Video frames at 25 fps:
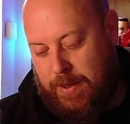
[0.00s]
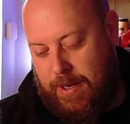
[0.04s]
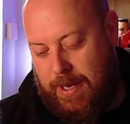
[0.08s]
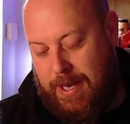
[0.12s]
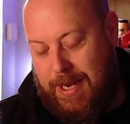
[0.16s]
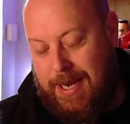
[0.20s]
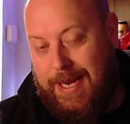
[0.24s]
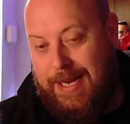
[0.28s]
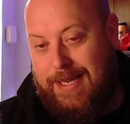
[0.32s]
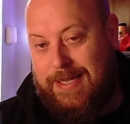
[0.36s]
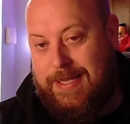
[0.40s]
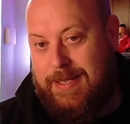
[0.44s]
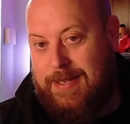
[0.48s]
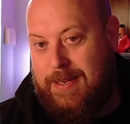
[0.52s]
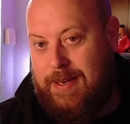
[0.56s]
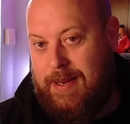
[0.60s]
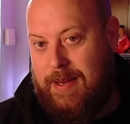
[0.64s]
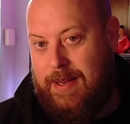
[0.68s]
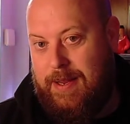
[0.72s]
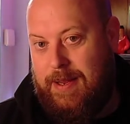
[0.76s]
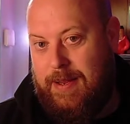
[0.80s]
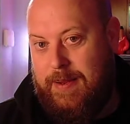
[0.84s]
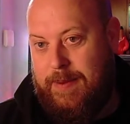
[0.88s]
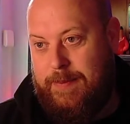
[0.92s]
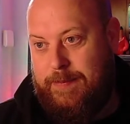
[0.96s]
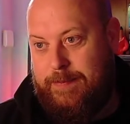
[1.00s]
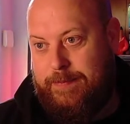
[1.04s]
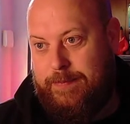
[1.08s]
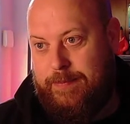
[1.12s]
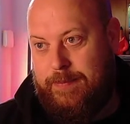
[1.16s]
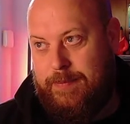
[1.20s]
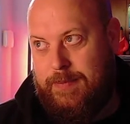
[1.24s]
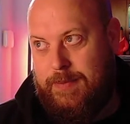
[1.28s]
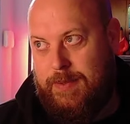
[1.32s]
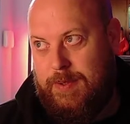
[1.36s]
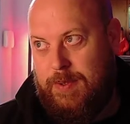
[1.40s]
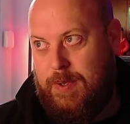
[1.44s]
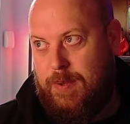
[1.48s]
listener,
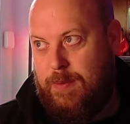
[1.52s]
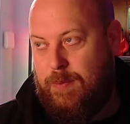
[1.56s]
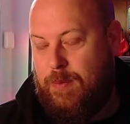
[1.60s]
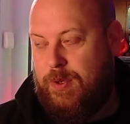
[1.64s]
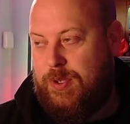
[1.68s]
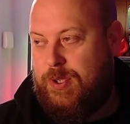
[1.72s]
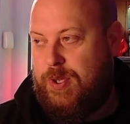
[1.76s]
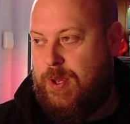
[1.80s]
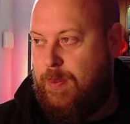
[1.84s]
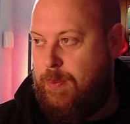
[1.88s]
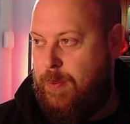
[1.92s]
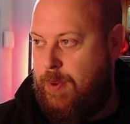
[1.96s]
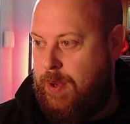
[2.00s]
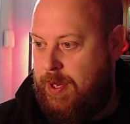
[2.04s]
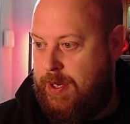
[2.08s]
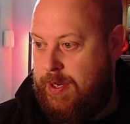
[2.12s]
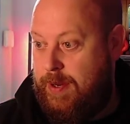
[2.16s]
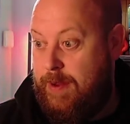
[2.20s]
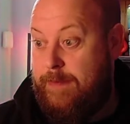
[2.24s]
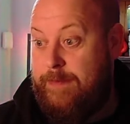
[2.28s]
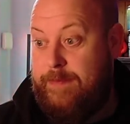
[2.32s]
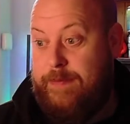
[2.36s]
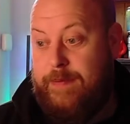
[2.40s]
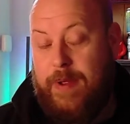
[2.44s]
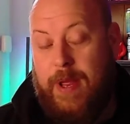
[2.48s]
what's the word?